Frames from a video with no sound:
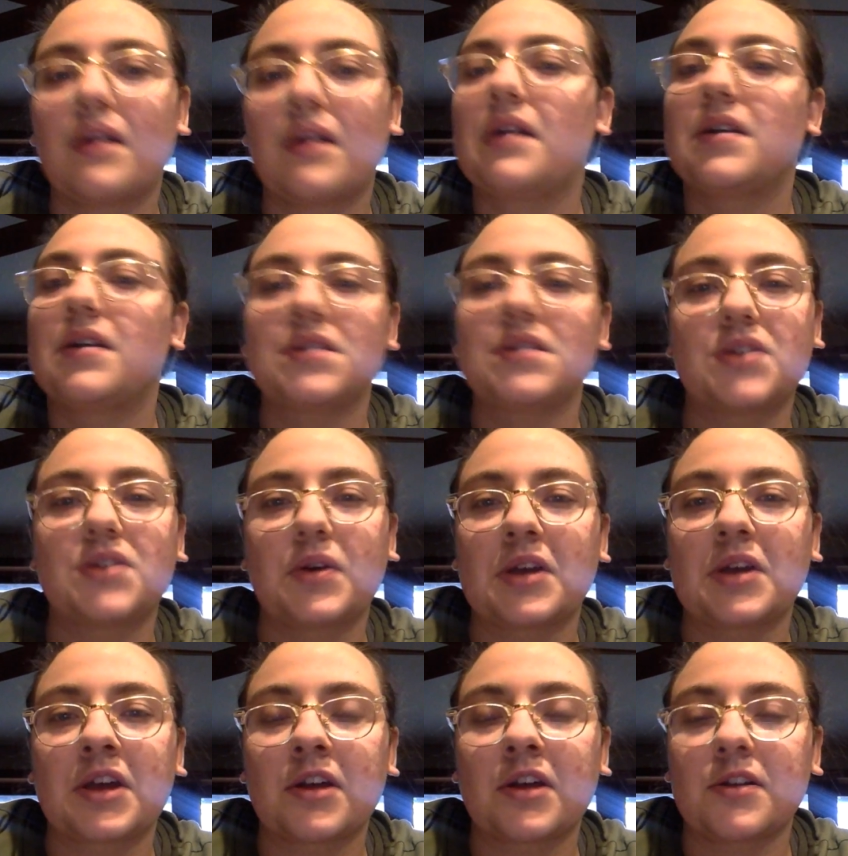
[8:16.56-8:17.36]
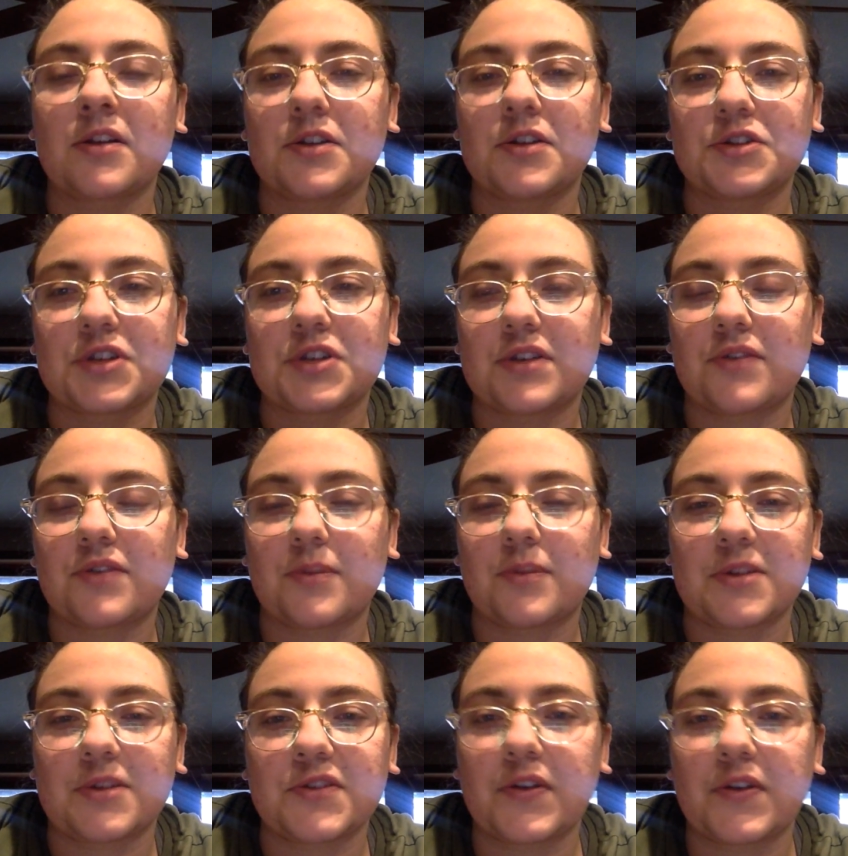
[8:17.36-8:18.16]
So in conclusion, from
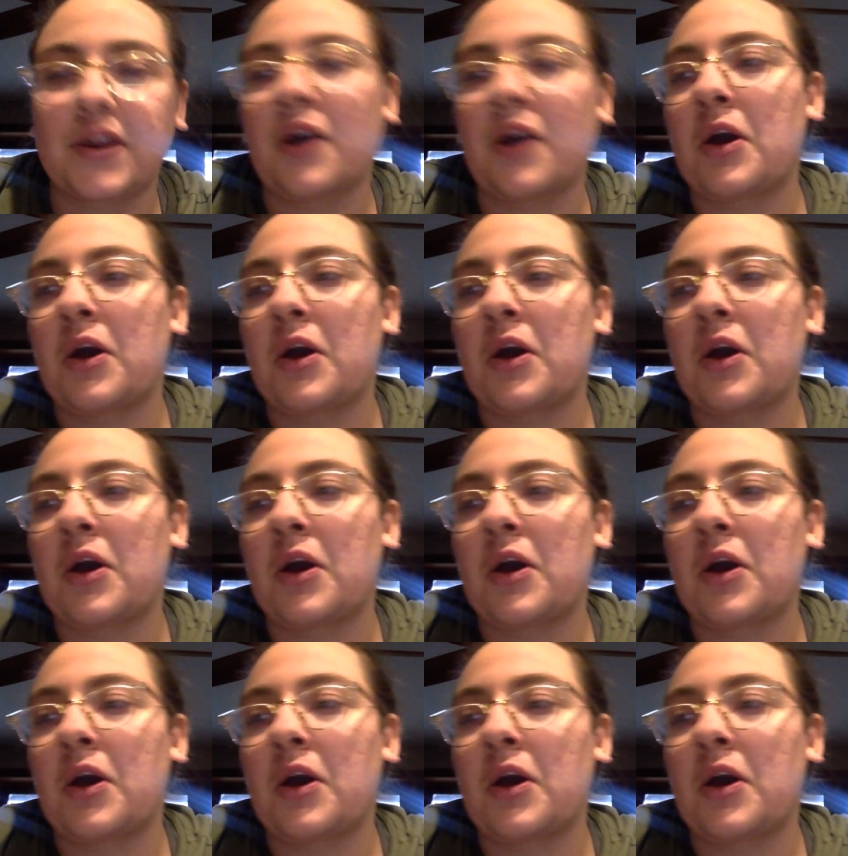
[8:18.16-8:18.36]
this video,